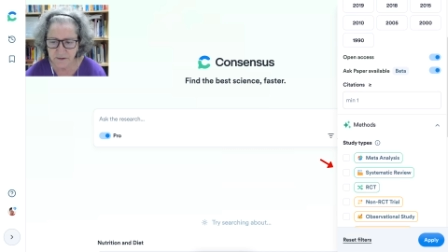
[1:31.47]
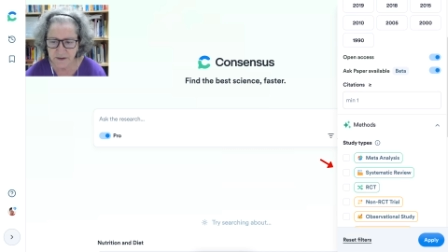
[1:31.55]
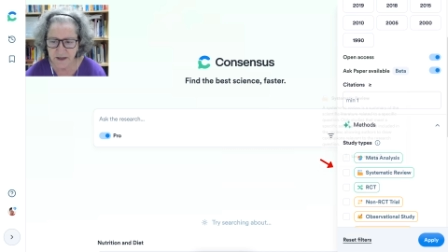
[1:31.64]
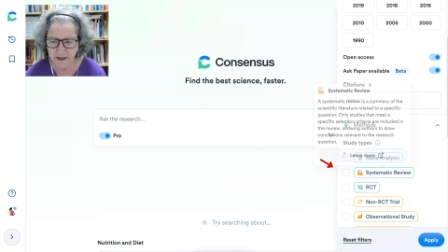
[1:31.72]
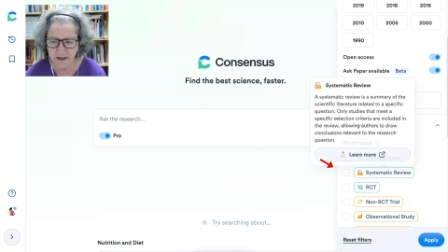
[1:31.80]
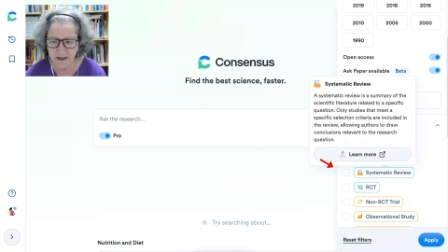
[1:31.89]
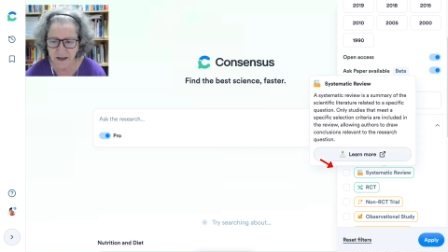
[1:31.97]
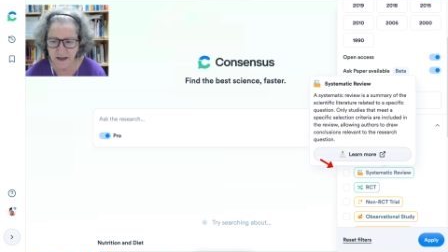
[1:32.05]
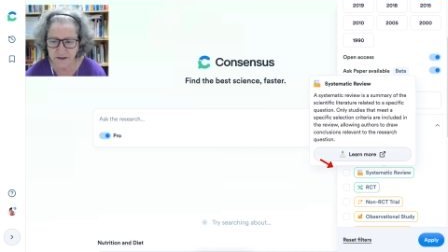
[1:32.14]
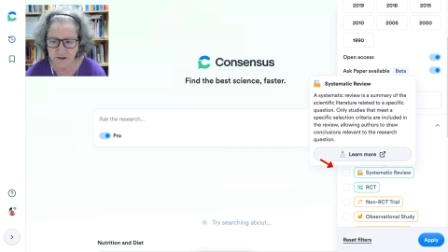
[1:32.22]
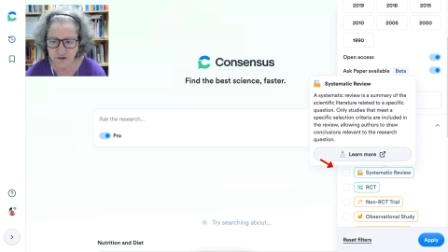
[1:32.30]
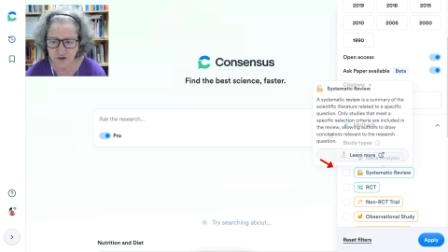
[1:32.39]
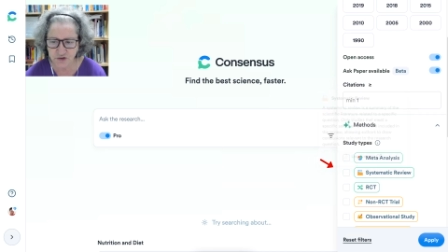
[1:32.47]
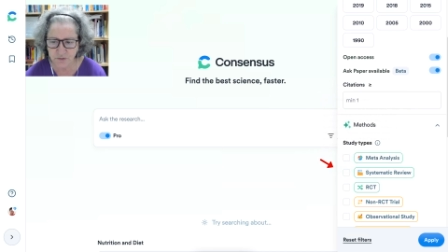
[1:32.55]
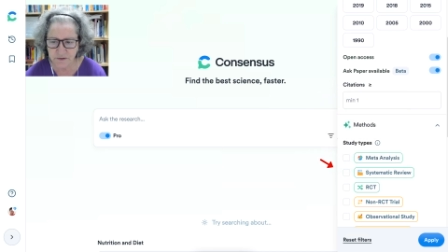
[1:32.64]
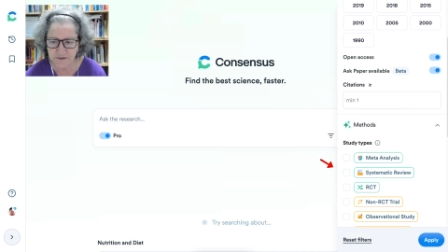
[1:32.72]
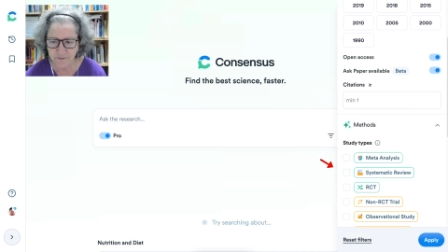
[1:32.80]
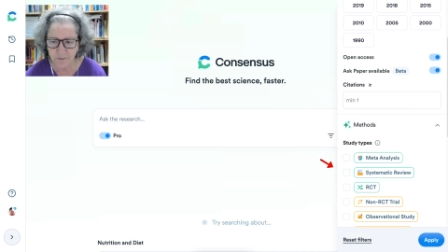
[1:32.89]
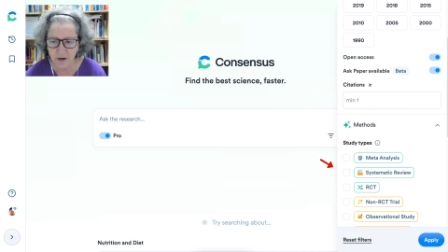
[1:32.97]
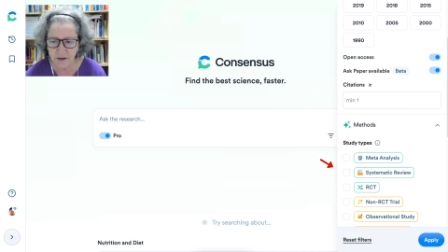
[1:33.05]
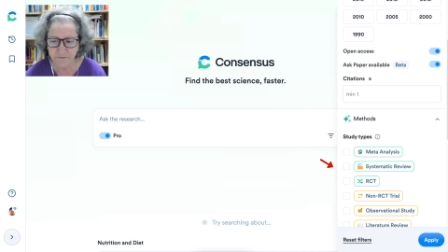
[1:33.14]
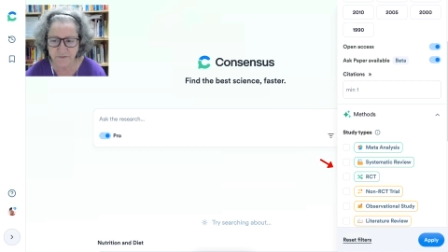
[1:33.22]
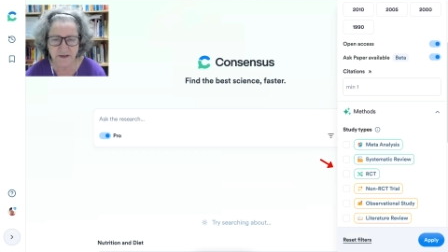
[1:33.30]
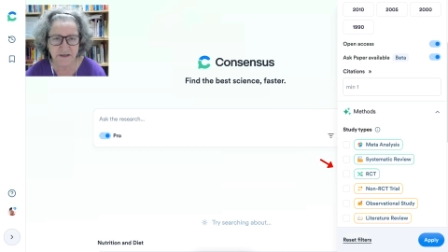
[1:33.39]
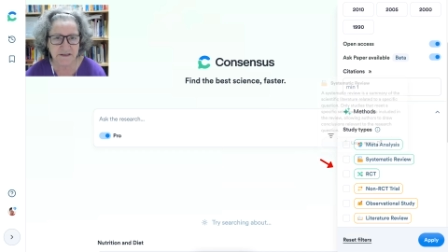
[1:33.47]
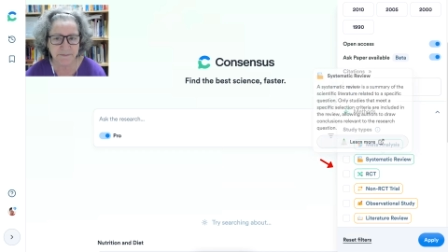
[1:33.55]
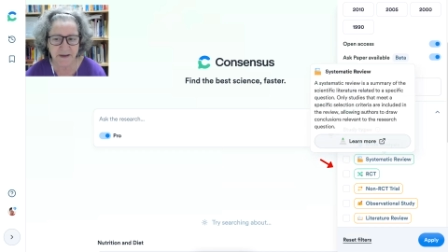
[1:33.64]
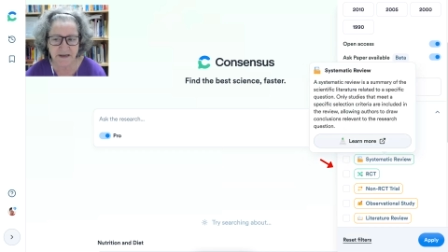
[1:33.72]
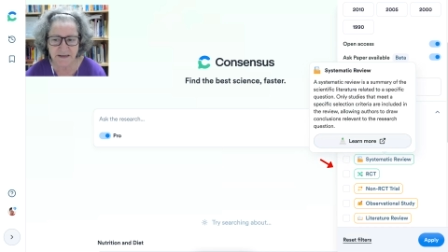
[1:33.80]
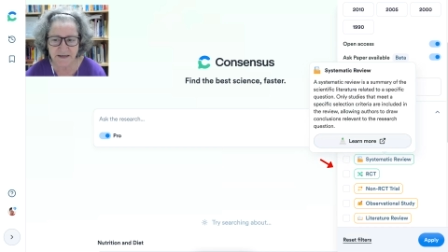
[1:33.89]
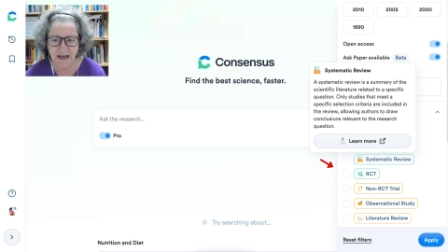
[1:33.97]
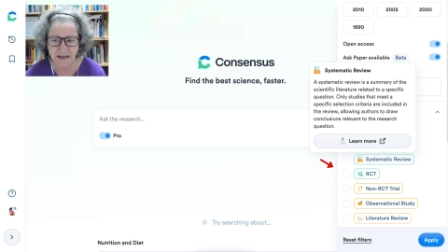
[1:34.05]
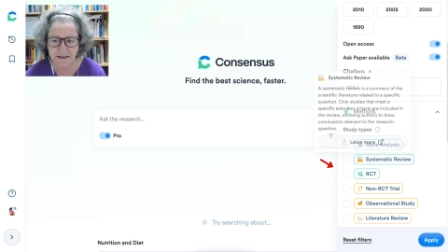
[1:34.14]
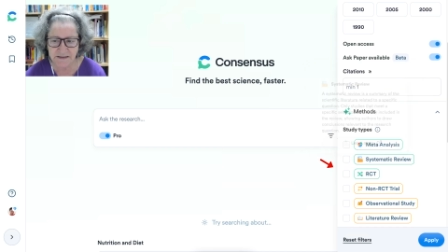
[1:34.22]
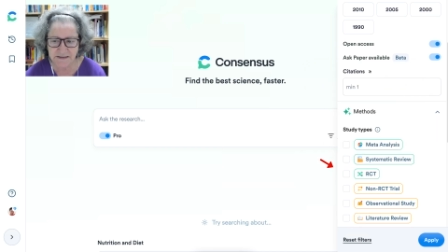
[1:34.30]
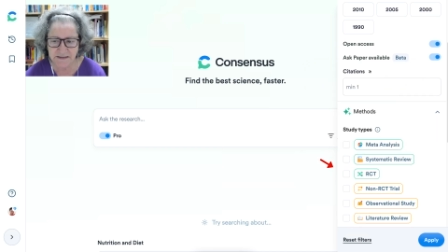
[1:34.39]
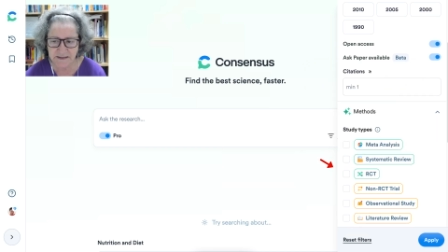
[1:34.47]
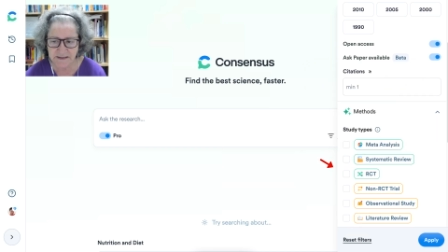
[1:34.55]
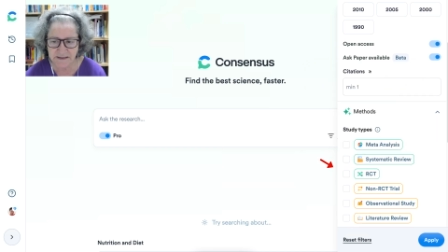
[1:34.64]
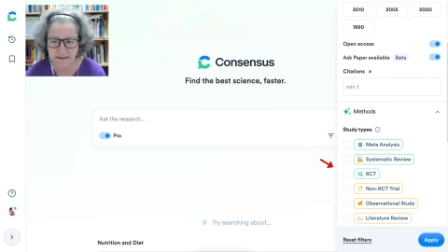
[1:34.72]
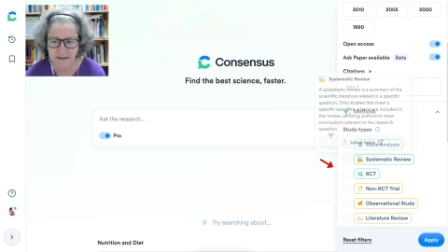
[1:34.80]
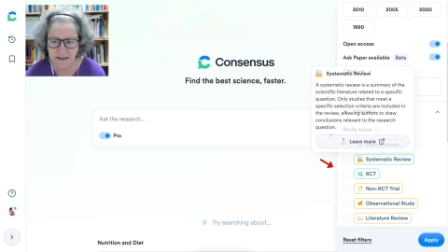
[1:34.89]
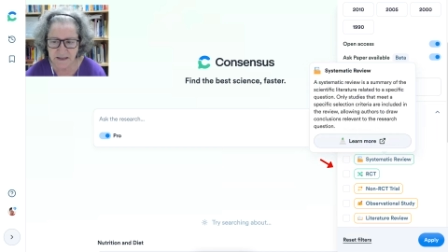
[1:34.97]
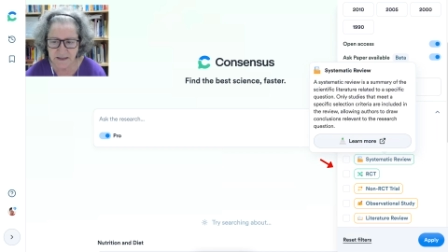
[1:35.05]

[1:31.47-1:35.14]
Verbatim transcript: Okay, I can choose from all of these: meta-analysis,